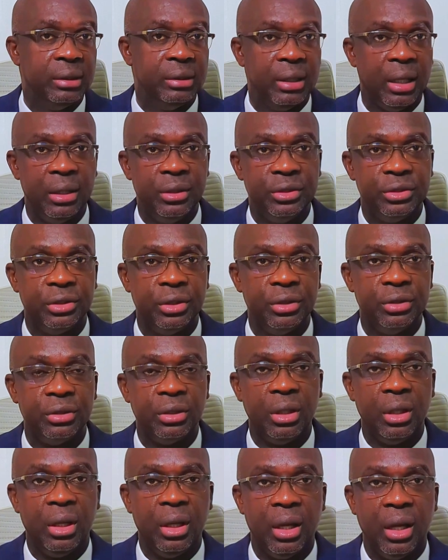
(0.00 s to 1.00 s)

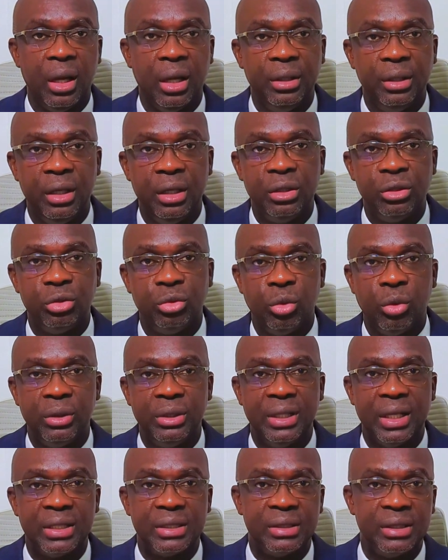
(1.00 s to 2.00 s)
analysis. And then
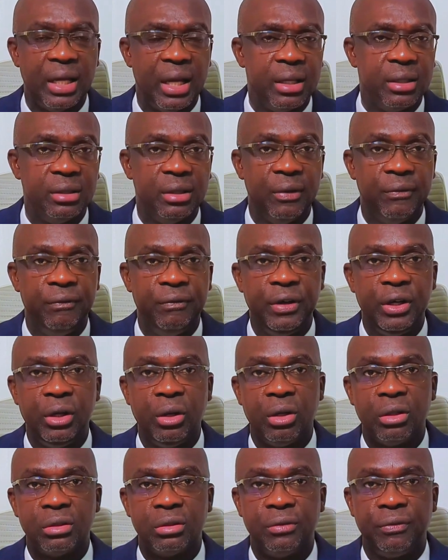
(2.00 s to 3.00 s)
to understand the
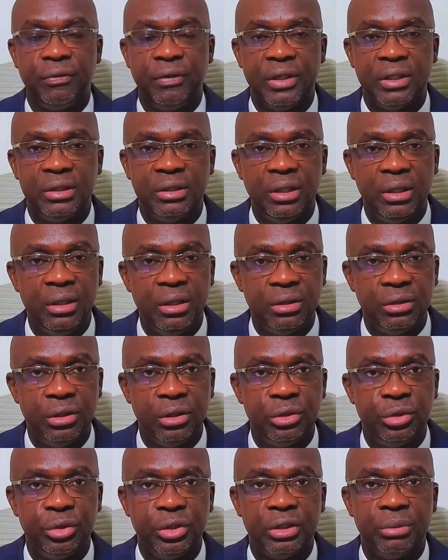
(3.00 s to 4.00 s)
various
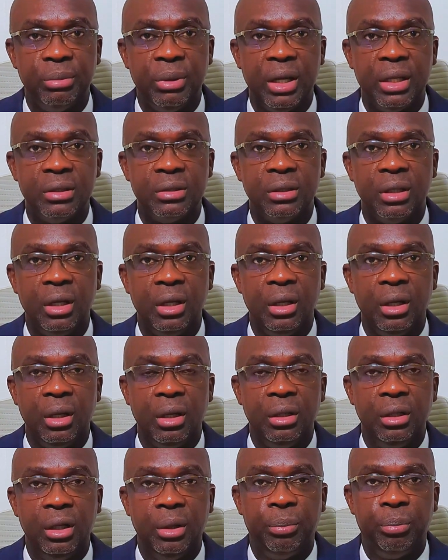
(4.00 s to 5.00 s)
fertility treatments,
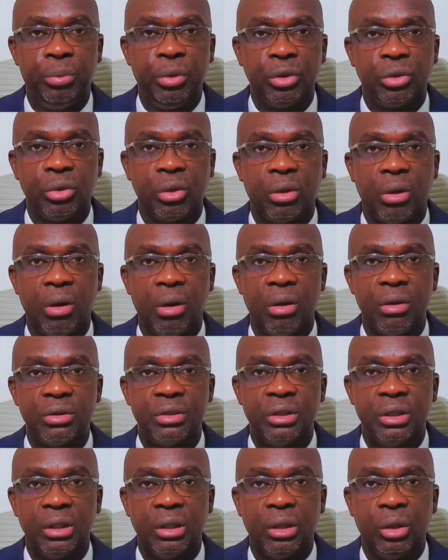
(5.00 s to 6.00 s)
the
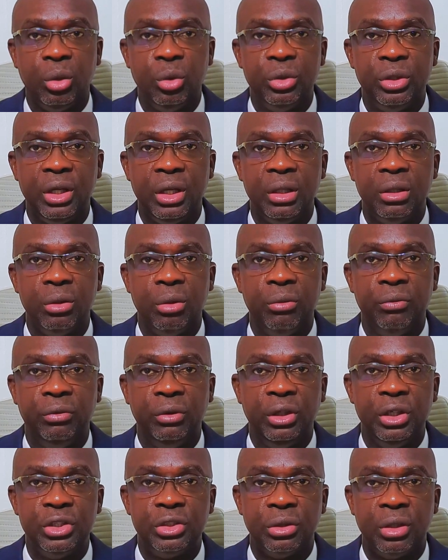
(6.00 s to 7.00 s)
protocols, including
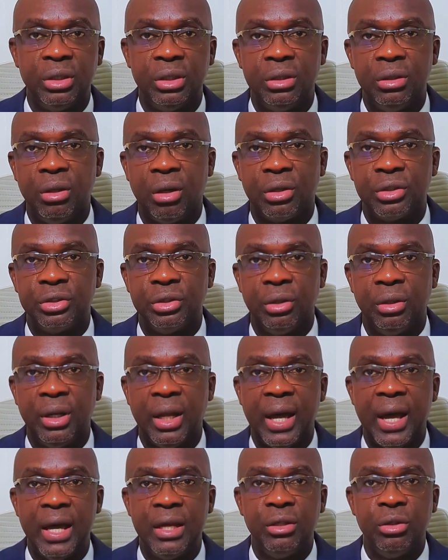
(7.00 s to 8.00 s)
ovulation
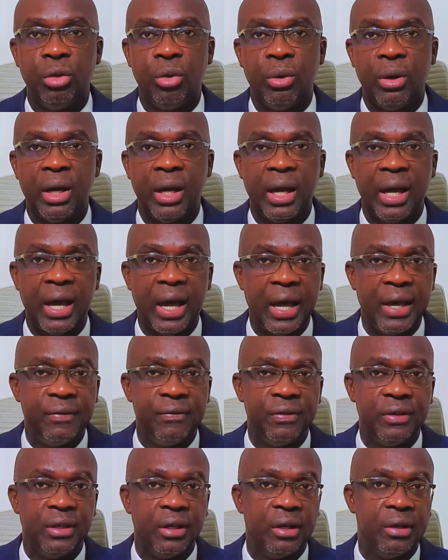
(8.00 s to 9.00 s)
induction, IUI,
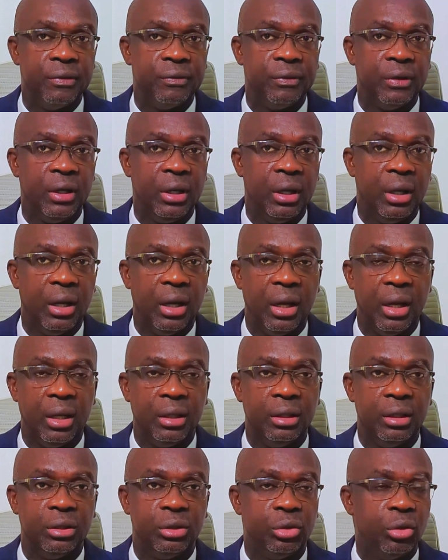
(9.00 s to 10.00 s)
IVF,
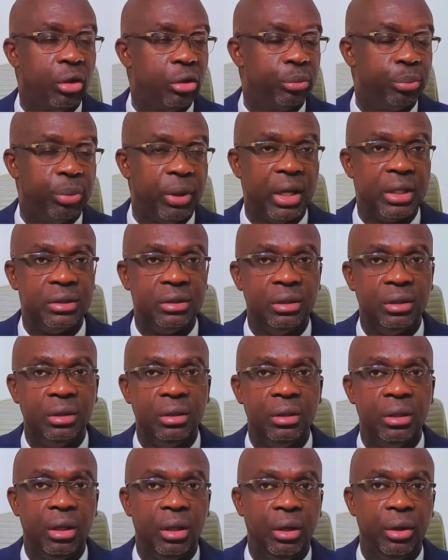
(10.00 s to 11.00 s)
and the
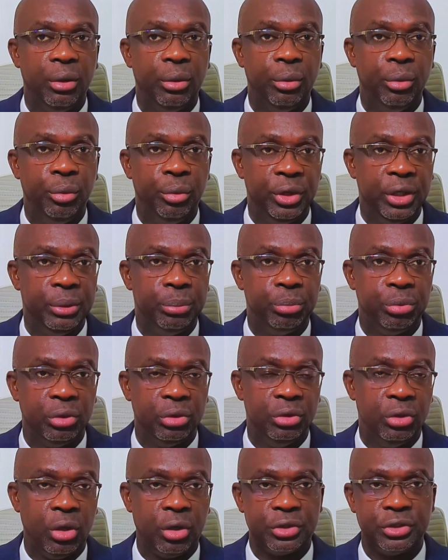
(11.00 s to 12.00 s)
third-party
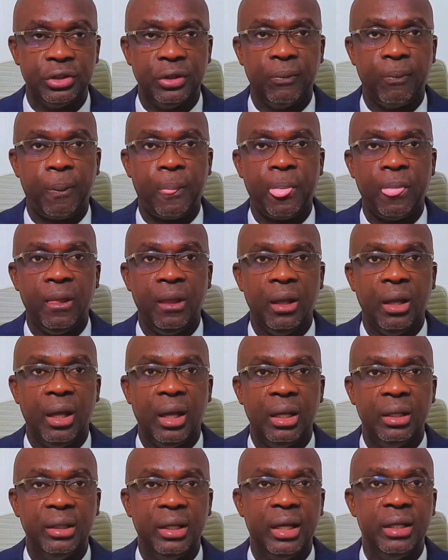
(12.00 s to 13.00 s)
reproduction.
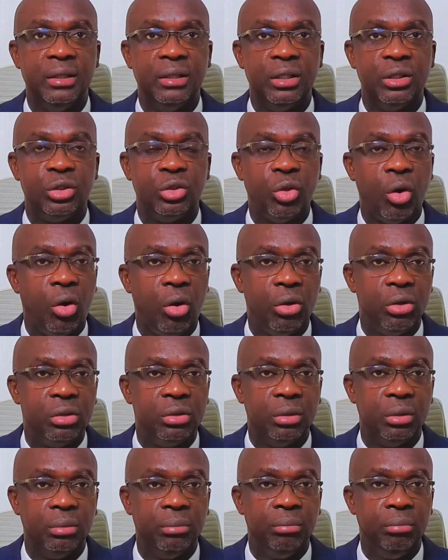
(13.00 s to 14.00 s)
And then the
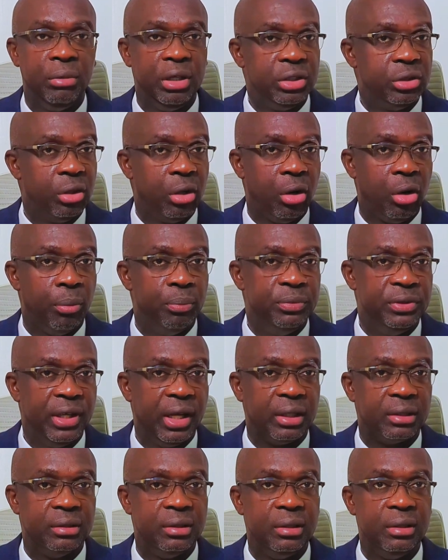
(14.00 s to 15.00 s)
third major
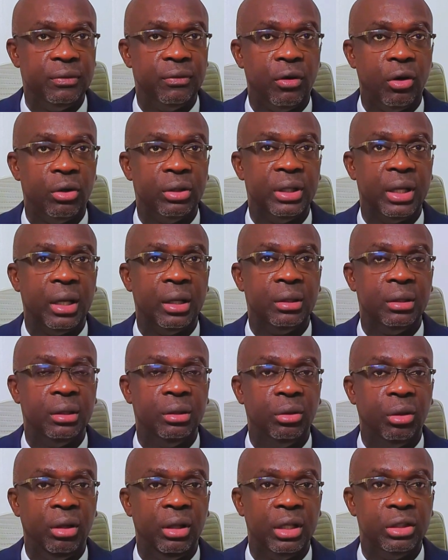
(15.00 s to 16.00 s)
objective under
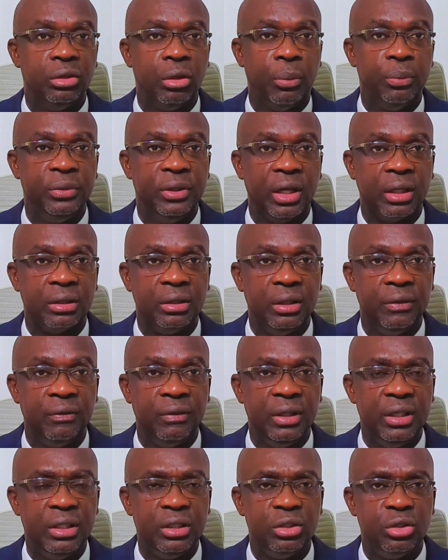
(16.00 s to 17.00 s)
the knowledge
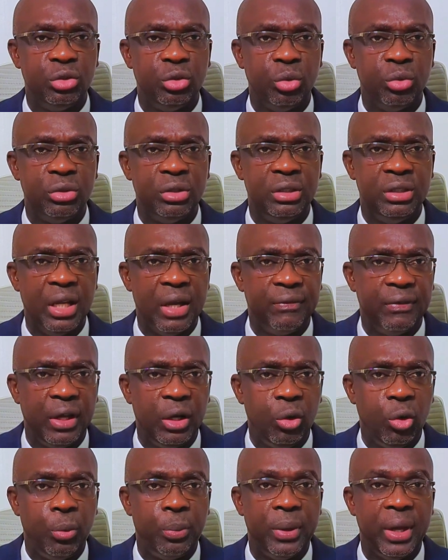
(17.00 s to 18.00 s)
objective is to
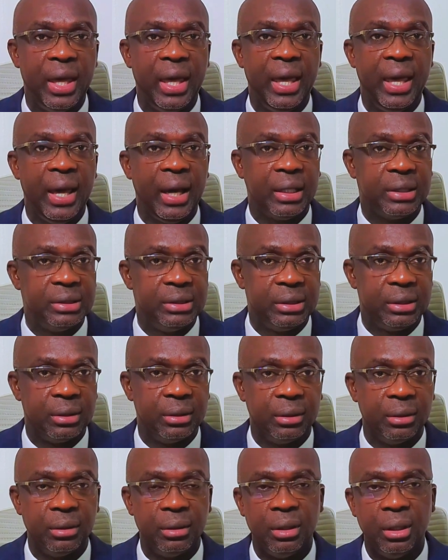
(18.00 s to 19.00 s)
develop
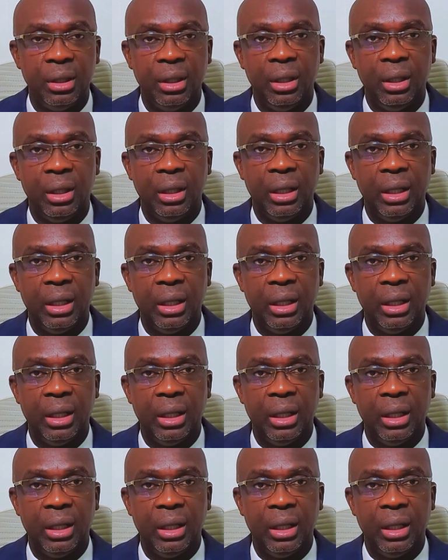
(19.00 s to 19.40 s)
ethical